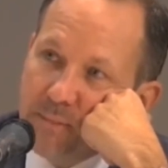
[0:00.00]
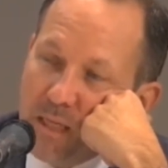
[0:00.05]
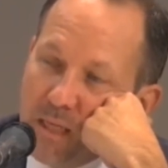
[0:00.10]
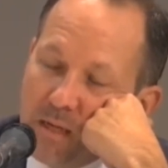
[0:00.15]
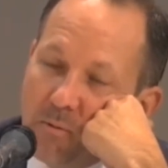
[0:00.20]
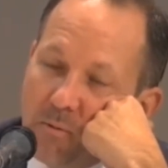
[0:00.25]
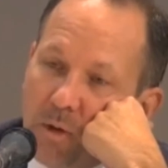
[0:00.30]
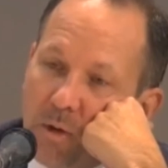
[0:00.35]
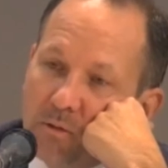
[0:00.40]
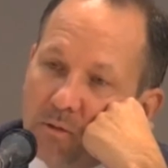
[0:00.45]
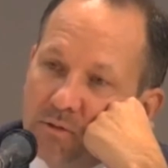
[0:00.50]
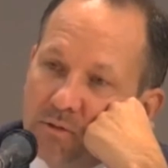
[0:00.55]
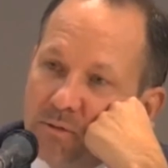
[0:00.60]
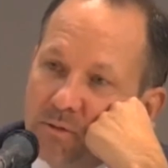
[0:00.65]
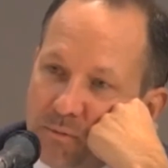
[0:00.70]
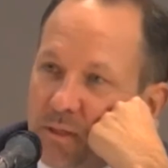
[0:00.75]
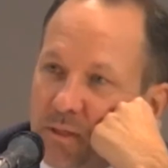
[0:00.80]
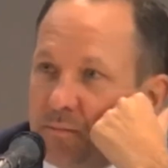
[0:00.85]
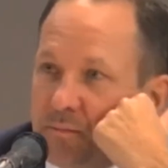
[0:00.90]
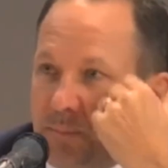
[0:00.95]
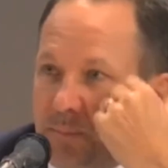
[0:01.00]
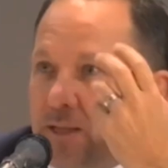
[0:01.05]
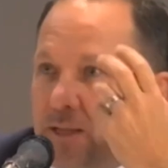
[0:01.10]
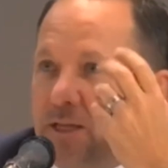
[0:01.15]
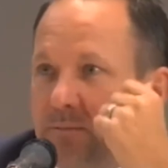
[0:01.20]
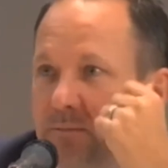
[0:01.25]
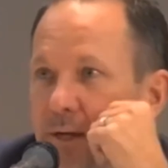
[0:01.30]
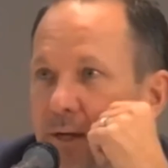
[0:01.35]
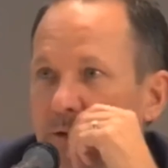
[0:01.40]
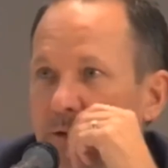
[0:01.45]
to interrupt. Yeah, well,
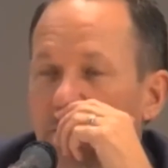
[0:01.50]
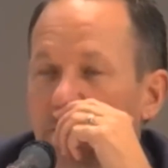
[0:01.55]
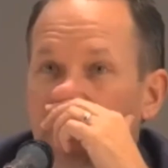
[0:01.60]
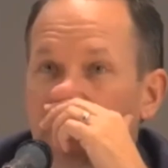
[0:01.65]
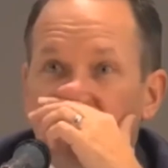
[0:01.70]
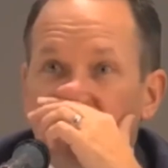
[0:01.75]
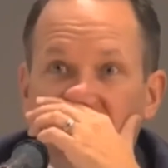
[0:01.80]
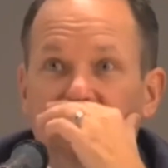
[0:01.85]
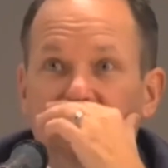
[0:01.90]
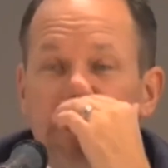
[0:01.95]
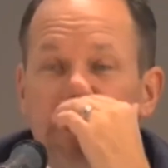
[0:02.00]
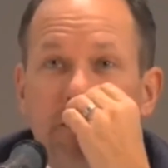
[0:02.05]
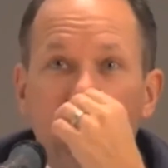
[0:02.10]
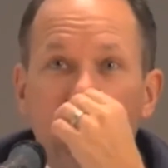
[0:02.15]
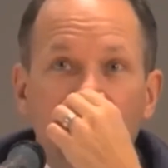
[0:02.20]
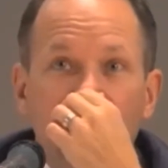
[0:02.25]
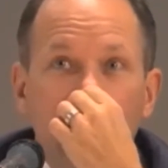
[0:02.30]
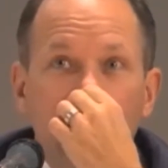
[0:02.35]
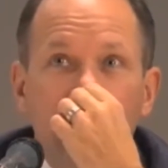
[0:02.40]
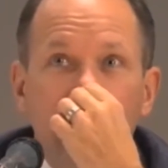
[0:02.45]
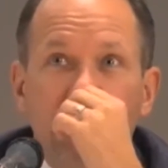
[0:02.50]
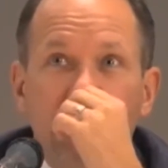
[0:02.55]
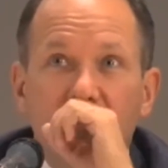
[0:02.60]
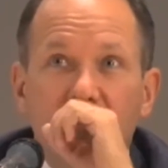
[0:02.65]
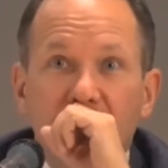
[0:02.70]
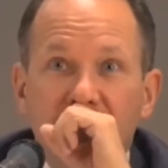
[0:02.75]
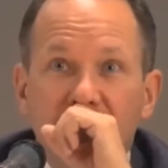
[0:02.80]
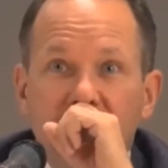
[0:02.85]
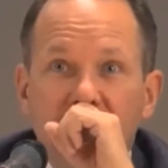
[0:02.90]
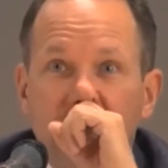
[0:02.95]
that's my question. Yeah. I know there's
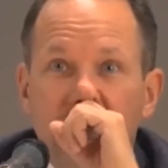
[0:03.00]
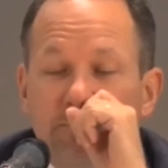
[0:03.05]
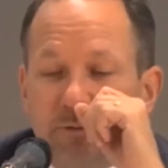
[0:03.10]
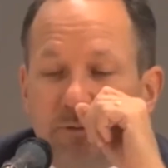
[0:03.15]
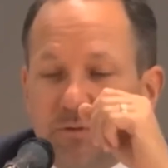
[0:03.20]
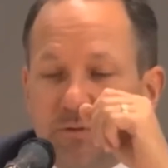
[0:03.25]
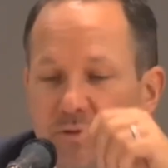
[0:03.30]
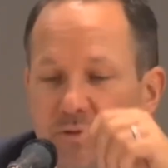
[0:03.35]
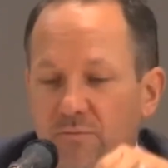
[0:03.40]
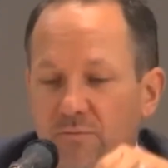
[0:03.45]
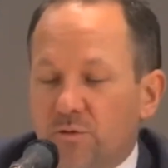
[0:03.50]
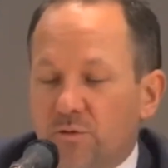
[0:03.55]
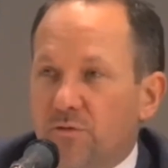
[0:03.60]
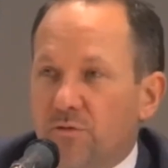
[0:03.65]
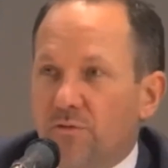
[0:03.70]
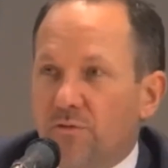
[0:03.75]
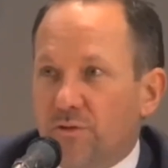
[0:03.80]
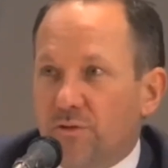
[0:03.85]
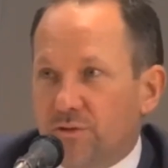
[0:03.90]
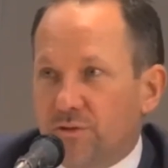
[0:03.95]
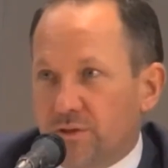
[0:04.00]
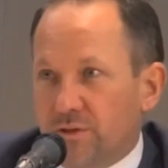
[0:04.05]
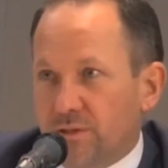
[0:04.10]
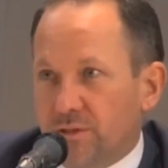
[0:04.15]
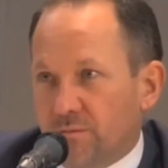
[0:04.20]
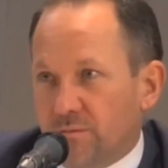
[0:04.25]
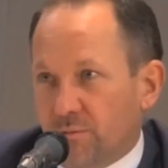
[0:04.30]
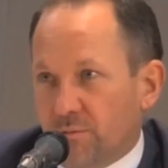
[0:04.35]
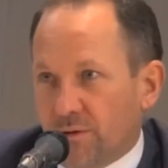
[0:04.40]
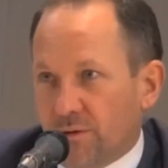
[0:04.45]
some examples of
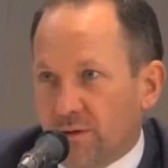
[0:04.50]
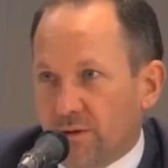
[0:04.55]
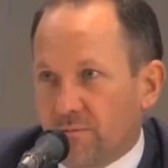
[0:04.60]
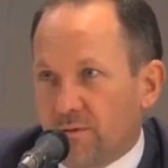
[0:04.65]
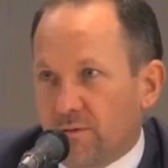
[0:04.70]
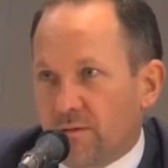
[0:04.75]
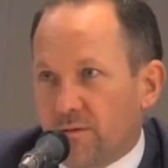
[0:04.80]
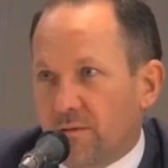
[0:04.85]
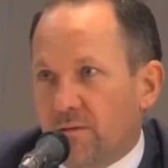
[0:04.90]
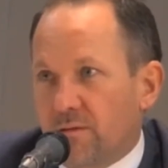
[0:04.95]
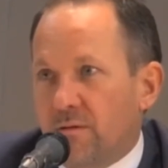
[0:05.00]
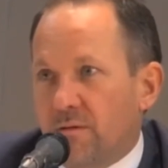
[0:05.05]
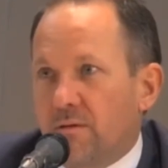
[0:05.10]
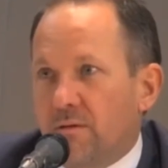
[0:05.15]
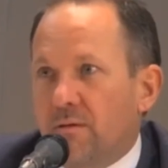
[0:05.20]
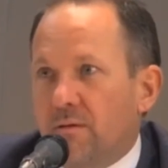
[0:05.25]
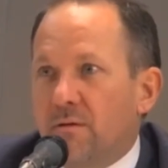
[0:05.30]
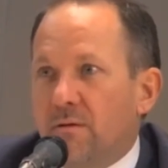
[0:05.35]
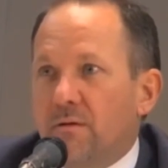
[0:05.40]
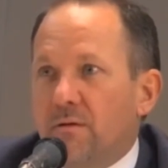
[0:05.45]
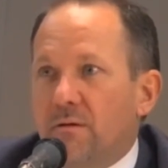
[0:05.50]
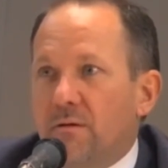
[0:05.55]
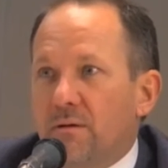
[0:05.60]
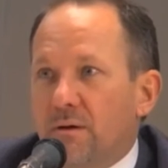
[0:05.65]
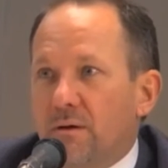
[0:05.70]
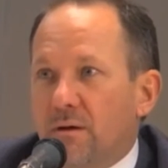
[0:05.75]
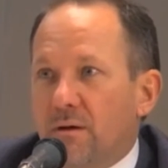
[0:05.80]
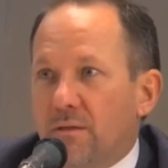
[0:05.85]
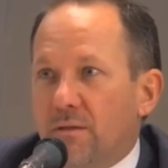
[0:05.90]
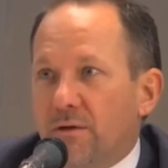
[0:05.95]
universities working with
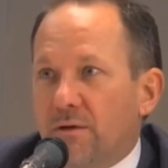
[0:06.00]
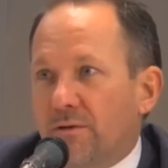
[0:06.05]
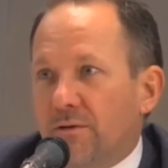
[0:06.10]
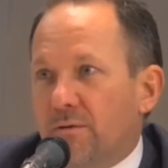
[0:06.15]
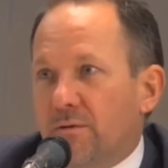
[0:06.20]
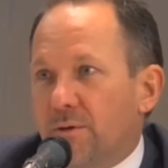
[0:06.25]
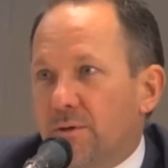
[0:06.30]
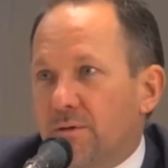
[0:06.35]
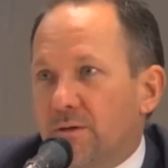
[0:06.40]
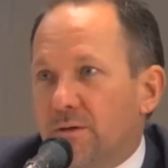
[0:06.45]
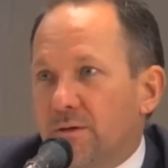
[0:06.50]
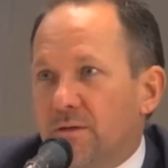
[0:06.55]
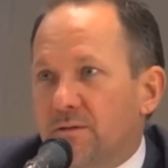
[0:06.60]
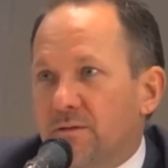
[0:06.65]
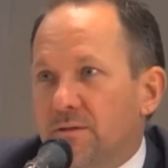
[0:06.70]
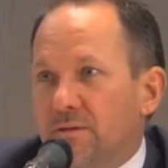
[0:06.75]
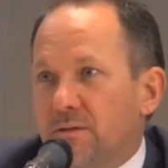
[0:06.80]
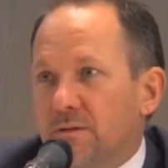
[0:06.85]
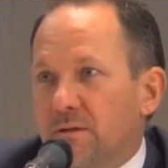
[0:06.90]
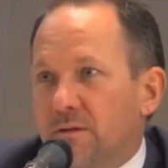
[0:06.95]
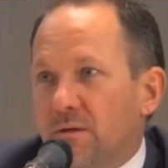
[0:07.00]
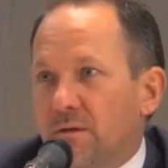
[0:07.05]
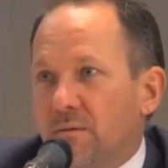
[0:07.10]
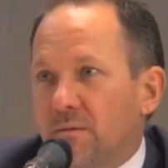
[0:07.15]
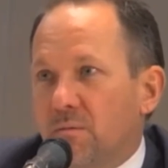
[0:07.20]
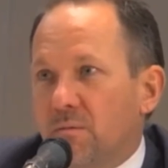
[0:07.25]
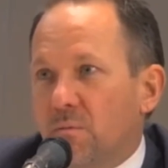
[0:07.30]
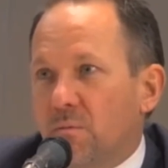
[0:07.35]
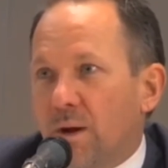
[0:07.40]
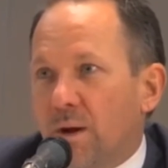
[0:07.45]
their communities.
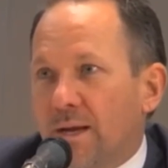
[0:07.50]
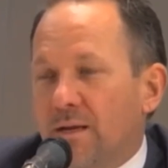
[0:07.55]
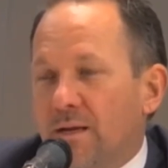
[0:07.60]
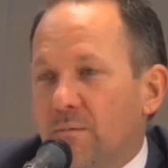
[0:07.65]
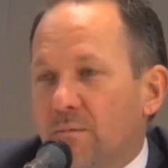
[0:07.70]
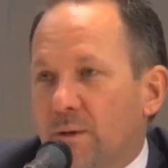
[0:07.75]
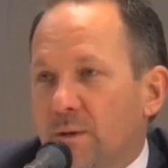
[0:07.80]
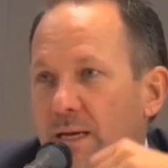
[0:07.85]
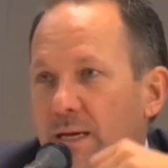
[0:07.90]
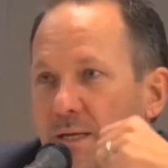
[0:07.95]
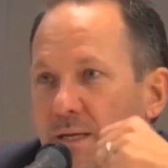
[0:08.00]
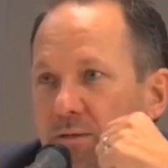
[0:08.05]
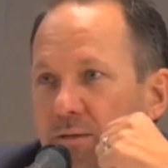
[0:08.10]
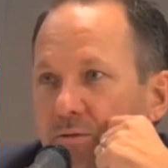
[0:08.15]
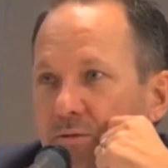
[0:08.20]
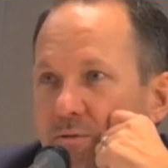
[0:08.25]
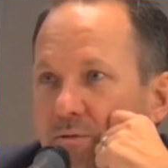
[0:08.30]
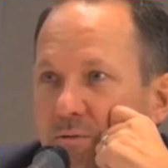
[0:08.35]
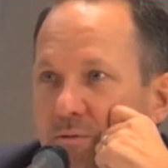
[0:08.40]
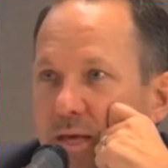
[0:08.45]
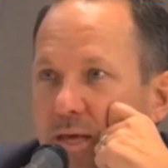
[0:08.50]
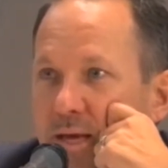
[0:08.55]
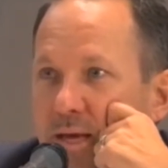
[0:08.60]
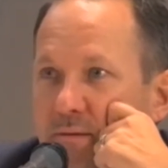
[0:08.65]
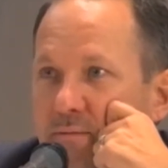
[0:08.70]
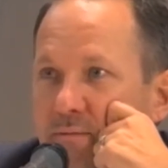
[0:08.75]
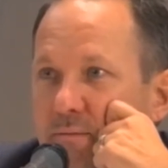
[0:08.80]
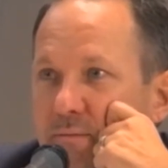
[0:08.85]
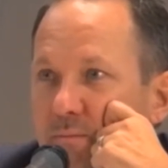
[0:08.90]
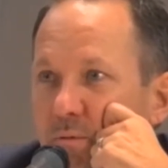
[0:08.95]
Why can we not do that
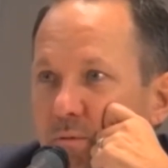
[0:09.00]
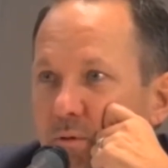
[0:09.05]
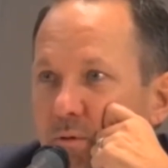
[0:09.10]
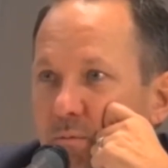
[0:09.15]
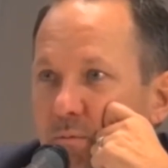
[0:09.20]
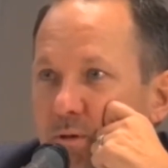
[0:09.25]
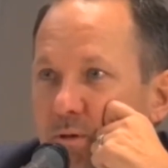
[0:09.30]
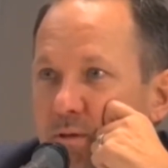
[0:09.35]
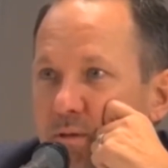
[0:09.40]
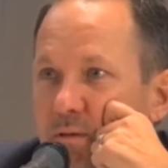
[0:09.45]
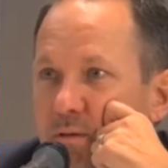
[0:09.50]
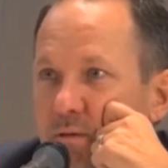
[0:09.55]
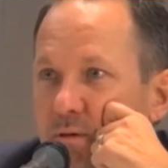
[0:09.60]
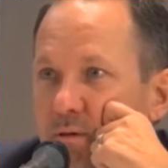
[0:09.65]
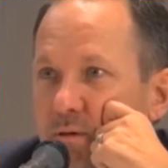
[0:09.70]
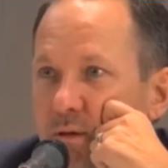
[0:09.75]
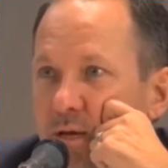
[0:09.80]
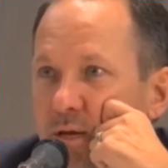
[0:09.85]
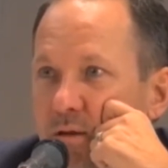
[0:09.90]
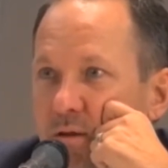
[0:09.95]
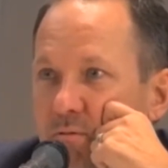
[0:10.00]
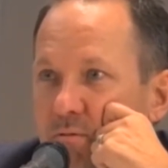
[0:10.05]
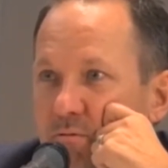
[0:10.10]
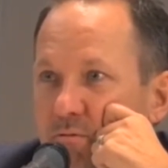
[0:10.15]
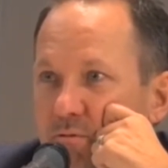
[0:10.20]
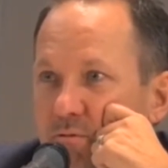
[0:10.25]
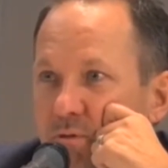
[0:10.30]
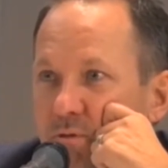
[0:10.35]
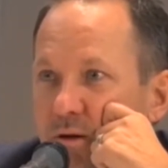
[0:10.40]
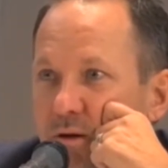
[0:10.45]
more with K through
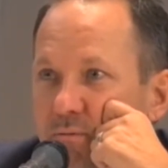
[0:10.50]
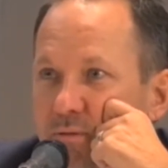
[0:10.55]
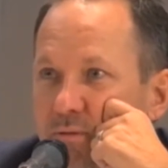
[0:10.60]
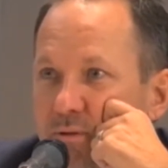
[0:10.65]
12 and their